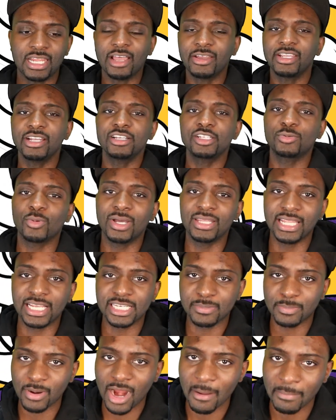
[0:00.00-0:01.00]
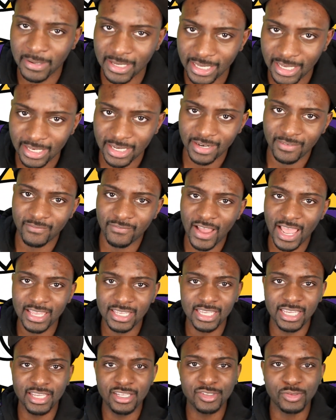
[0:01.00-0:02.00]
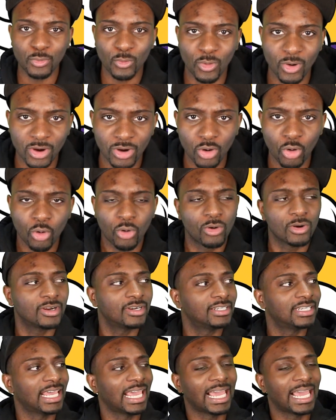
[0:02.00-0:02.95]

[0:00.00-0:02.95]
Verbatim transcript: Now here's one that's propagated. Vikings wore horned